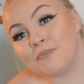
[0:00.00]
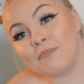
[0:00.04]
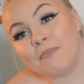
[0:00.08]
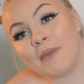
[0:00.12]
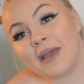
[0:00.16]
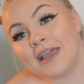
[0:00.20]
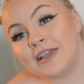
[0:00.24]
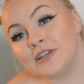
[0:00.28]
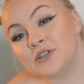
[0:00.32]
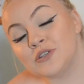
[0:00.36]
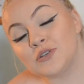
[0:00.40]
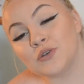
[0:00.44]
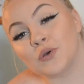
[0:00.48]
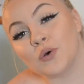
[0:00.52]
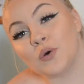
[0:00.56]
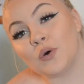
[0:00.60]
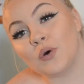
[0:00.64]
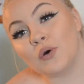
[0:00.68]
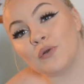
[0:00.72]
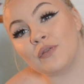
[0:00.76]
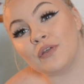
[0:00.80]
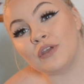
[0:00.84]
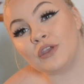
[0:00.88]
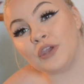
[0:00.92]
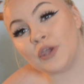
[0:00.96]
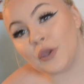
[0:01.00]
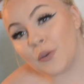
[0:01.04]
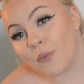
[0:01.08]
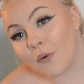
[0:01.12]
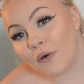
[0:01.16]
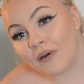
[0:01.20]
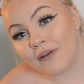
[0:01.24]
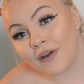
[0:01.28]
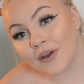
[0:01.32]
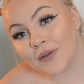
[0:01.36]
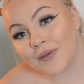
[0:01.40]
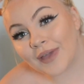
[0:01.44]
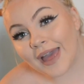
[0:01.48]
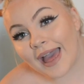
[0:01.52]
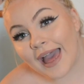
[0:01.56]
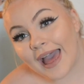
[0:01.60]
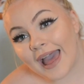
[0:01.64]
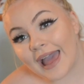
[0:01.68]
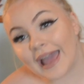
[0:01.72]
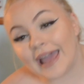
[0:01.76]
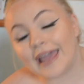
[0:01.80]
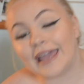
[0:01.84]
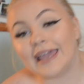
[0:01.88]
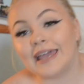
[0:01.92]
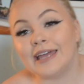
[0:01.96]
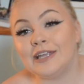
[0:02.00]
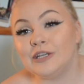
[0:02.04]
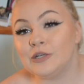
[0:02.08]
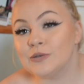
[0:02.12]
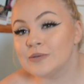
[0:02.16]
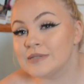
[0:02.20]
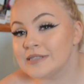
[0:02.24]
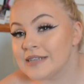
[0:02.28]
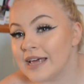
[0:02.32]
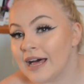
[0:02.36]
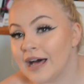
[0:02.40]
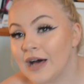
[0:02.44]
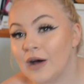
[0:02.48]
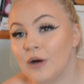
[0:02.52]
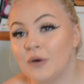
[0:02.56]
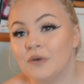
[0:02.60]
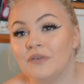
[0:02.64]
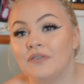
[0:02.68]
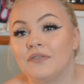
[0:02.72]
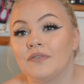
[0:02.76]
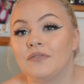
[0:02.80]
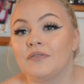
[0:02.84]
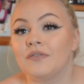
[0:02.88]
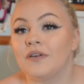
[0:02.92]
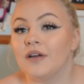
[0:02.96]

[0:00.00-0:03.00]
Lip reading: Make sure that you are okay in yourself.